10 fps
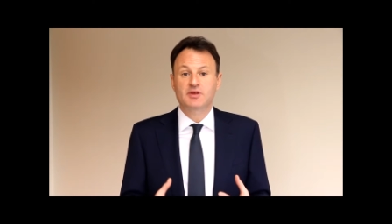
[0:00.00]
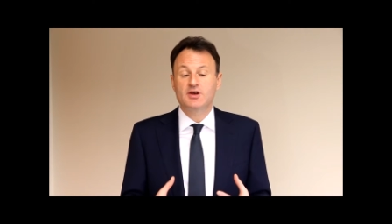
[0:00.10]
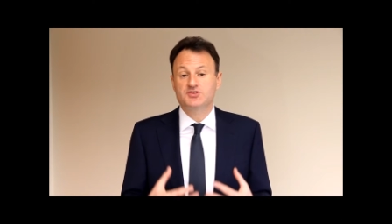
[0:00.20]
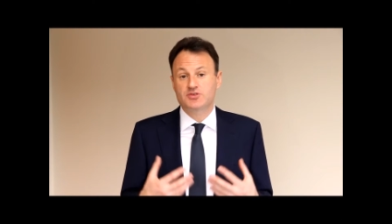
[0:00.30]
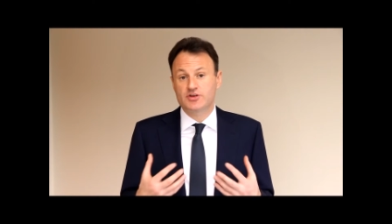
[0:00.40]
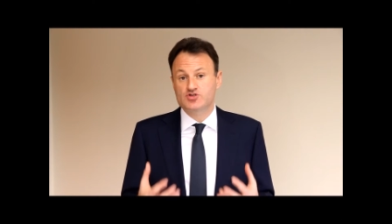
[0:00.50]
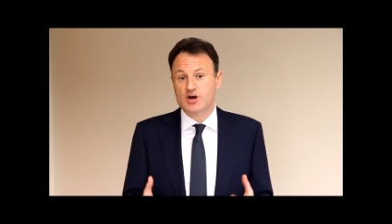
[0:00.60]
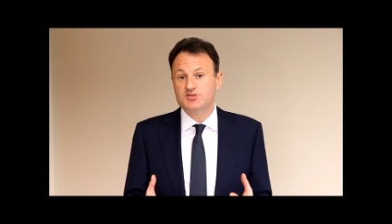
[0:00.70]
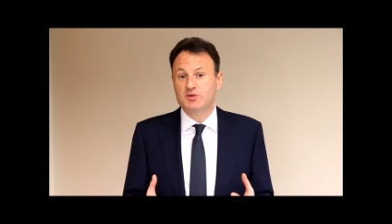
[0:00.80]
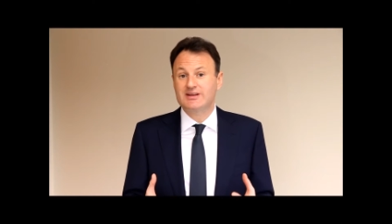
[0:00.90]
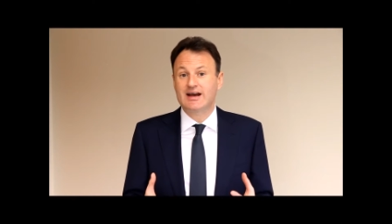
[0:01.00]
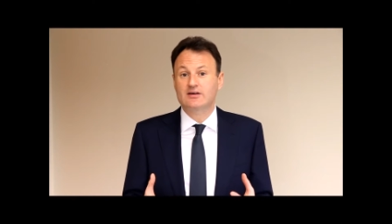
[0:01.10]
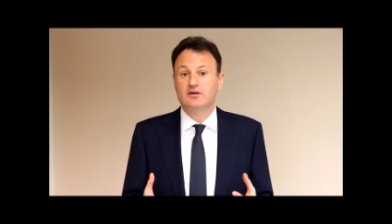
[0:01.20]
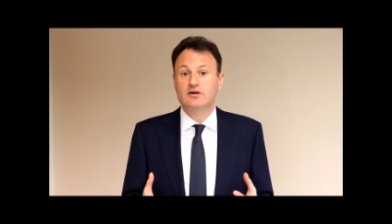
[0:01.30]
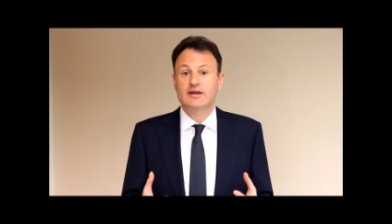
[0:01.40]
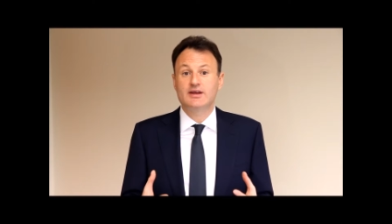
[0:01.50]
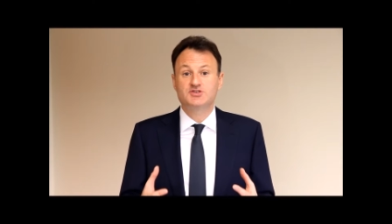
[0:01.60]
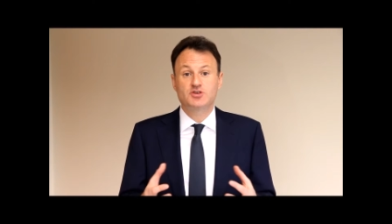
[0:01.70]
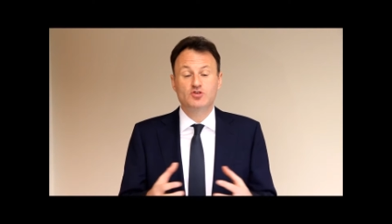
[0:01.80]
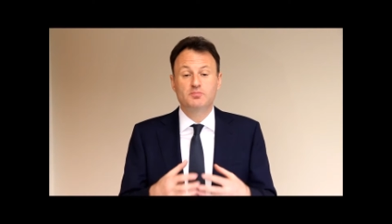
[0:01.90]
So the trust protector
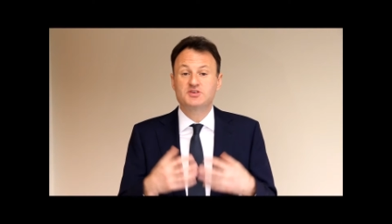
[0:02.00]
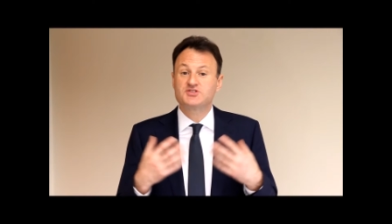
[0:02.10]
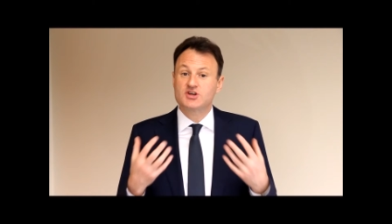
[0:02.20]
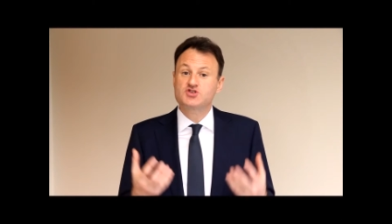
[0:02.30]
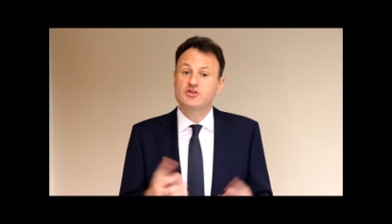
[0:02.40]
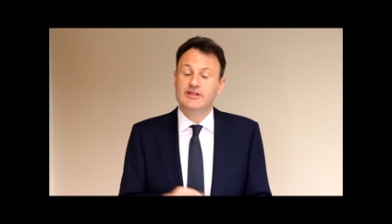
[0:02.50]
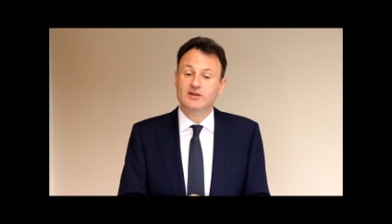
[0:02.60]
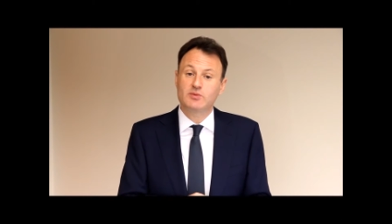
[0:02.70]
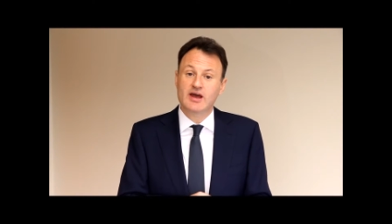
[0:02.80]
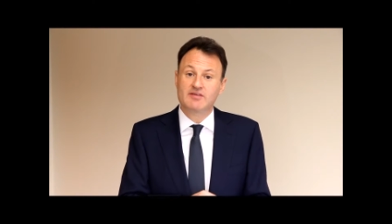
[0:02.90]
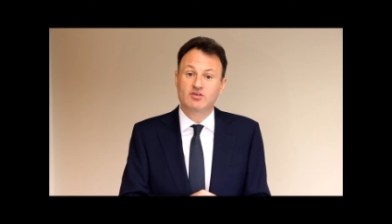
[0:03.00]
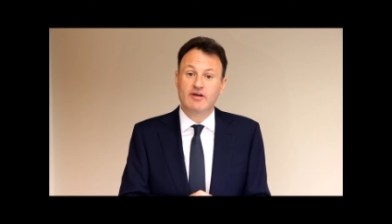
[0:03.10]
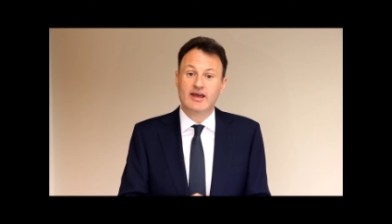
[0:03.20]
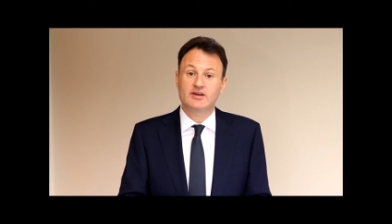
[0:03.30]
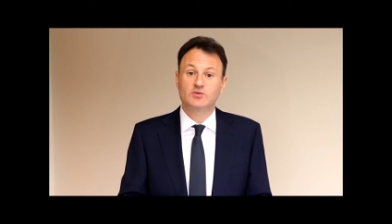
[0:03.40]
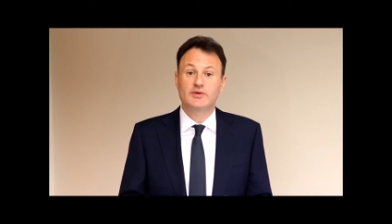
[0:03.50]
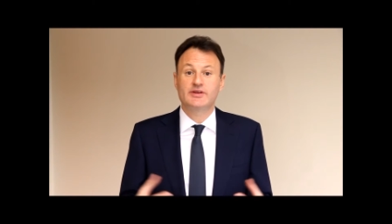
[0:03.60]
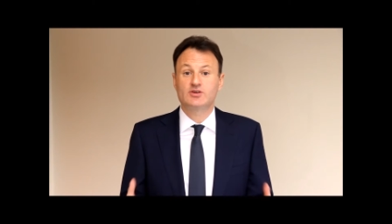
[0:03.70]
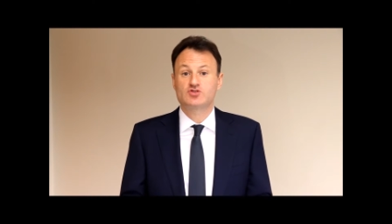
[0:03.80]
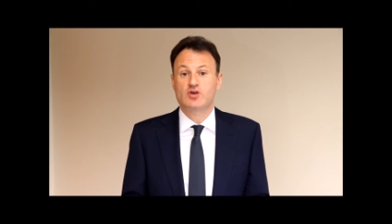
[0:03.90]
is a new position that we have created
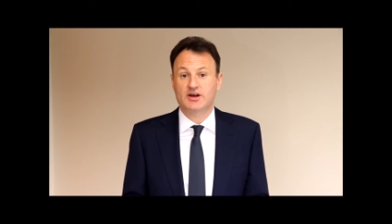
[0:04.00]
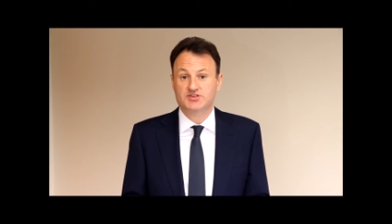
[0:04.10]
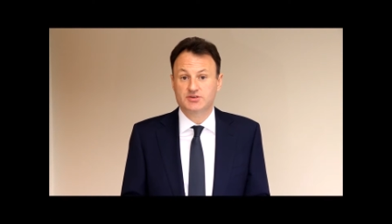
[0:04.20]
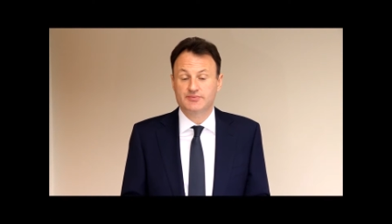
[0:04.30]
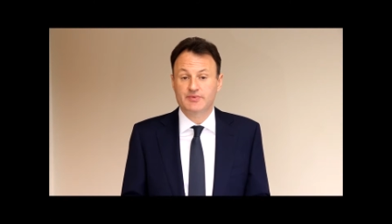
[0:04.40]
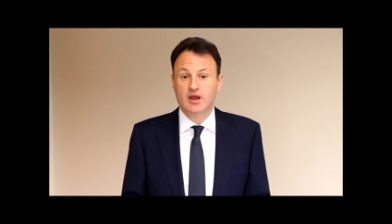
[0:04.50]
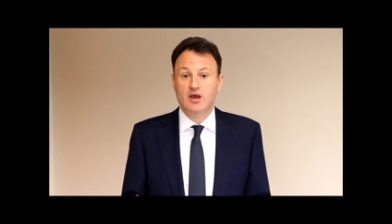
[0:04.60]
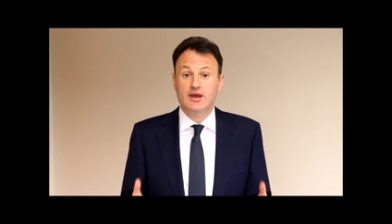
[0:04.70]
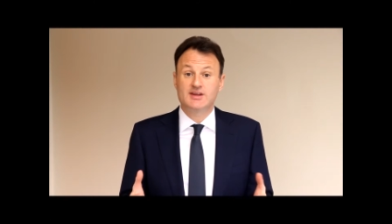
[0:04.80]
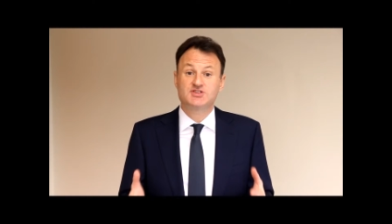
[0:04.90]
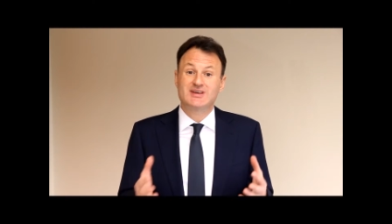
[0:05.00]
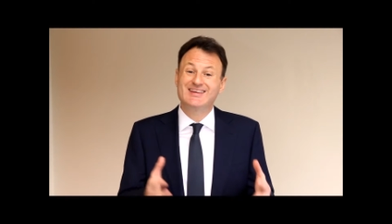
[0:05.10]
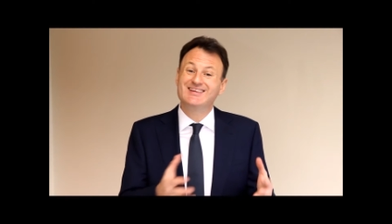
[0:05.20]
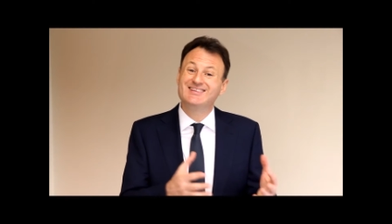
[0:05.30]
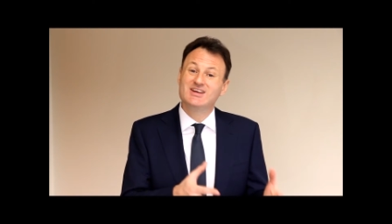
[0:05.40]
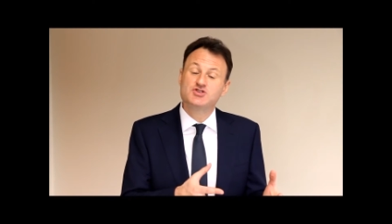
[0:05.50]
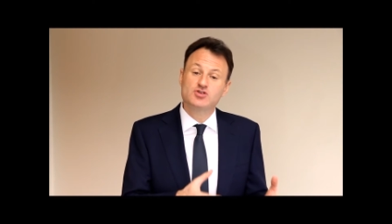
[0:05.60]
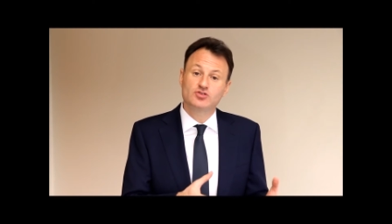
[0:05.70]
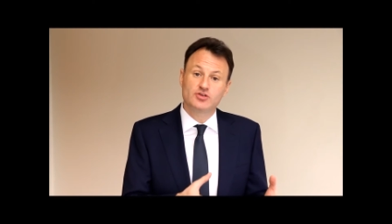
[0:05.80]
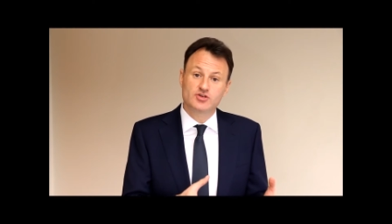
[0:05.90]
within the trust. It's in
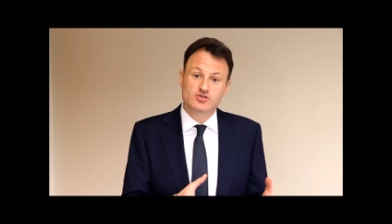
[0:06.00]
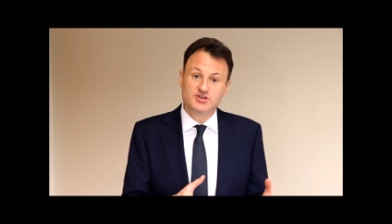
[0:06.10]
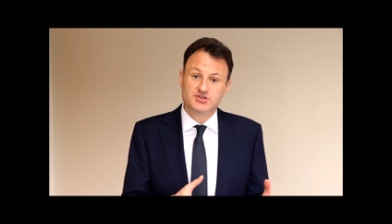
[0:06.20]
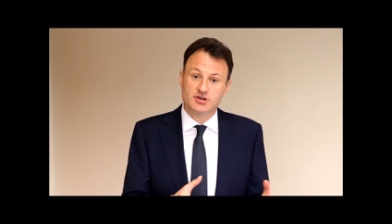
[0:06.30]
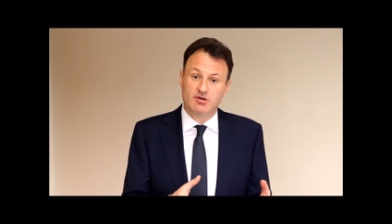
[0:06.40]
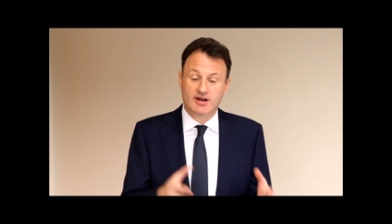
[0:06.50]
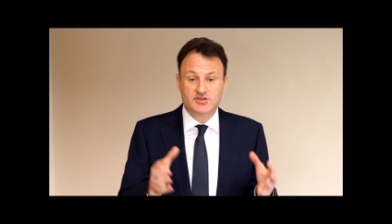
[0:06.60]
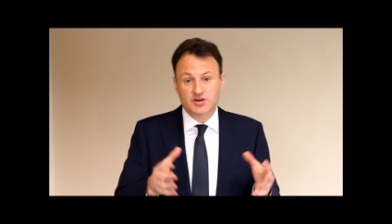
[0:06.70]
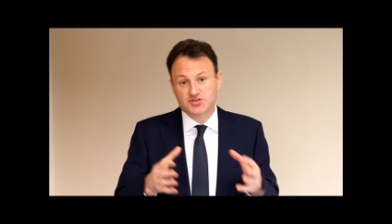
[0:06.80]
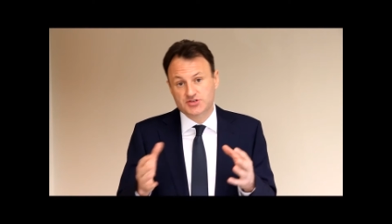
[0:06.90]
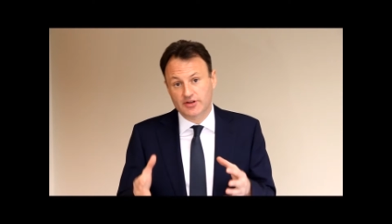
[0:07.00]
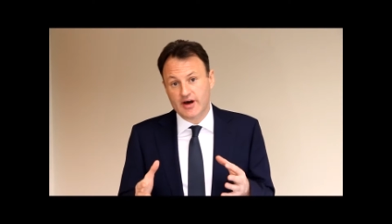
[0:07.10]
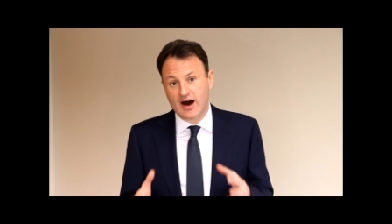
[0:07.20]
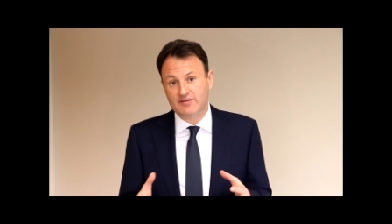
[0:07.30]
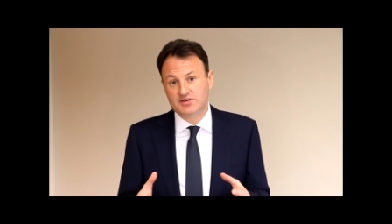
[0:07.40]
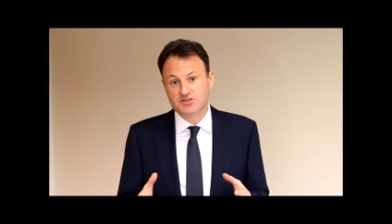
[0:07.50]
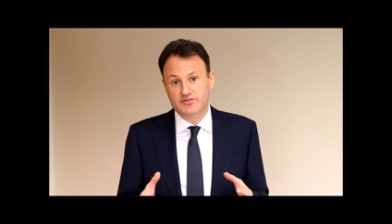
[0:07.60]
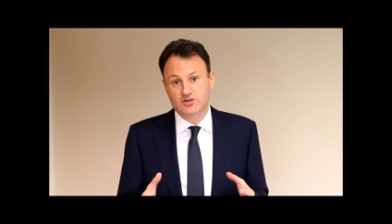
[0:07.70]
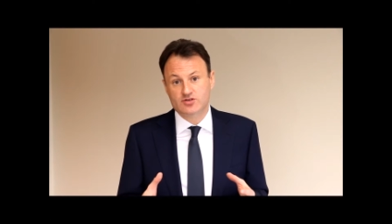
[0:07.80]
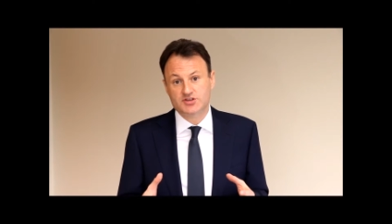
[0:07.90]
addition to the trustee, right? There's still the office
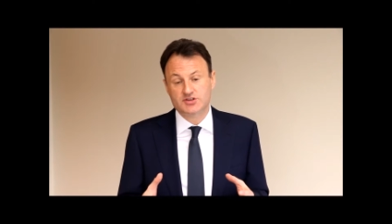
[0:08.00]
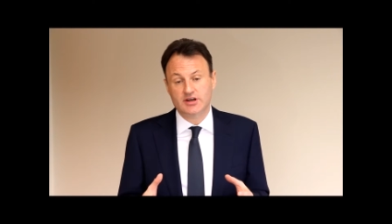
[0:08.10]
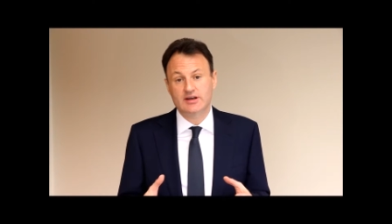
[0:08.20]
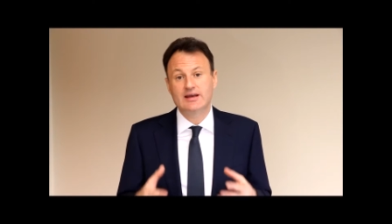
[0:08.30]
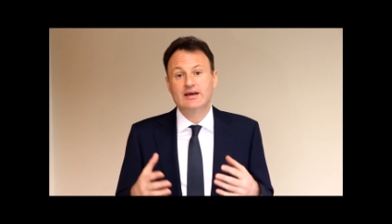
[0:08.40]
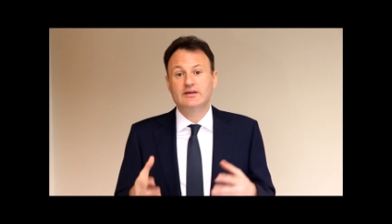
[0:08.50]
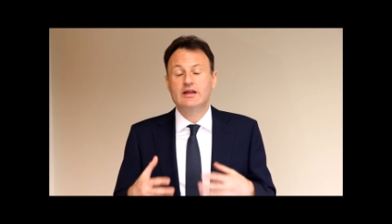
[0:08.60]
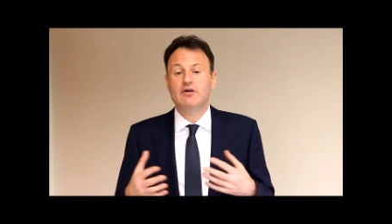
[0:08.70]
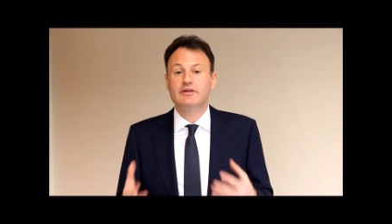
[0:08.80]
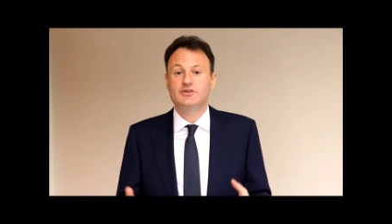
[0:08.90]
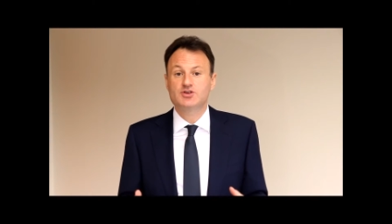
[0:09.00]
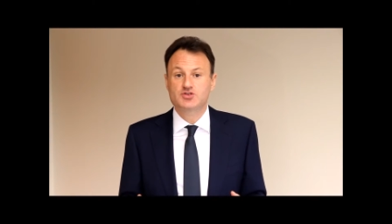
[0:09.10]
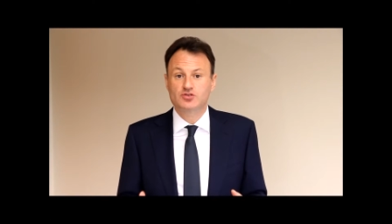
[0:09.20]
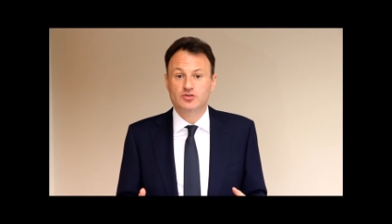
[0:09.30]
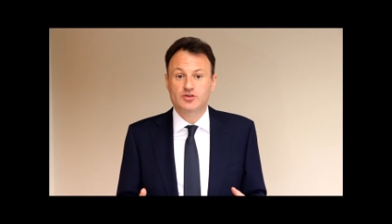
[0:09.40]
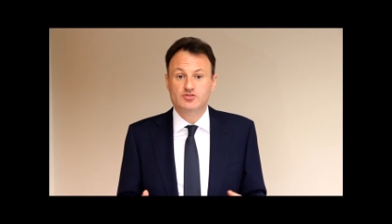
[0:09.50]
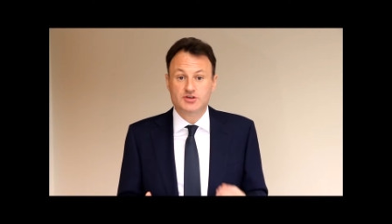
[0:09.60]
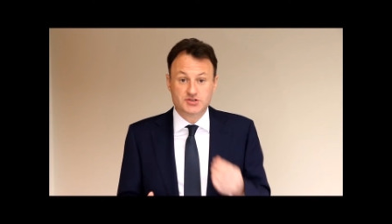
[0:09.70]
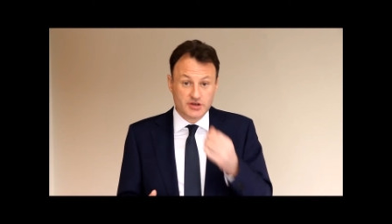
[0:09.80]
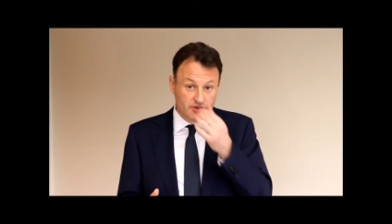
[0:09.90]
of the trustee. Now, in addition to the
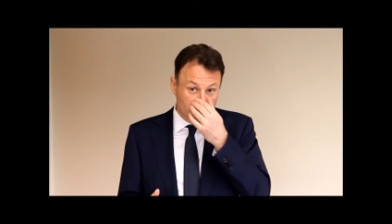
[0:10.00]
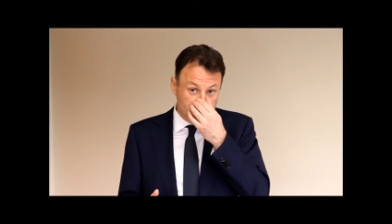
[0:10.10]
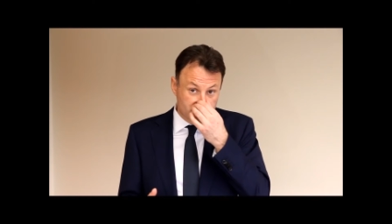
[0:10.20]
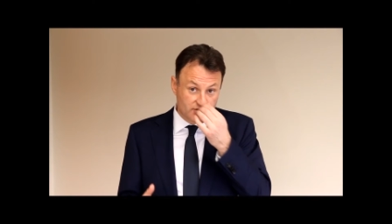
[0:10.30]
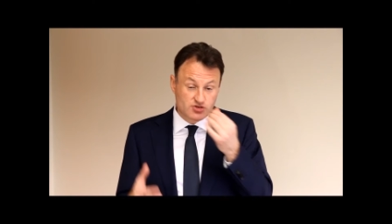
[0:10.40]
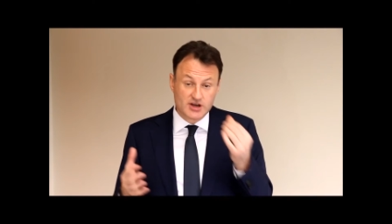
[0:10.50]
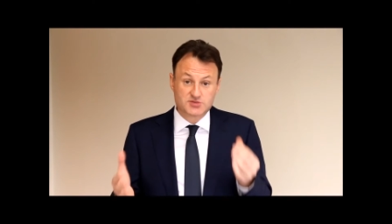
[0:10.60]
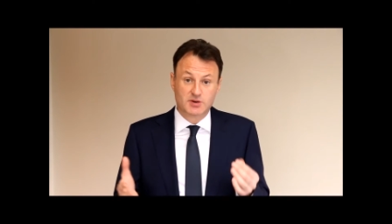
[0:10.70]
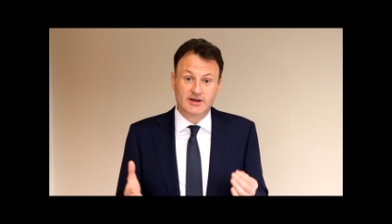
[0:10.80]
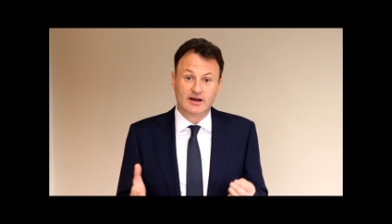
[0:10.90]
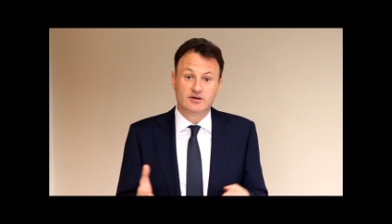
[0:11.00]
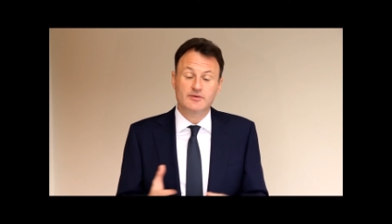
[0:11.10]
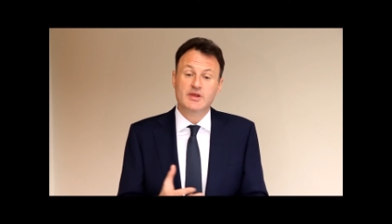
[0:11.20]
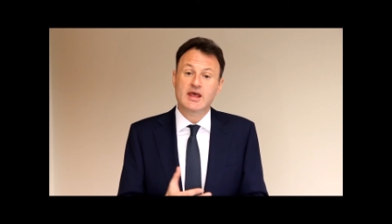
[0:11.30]
trustee, there is the trust protector.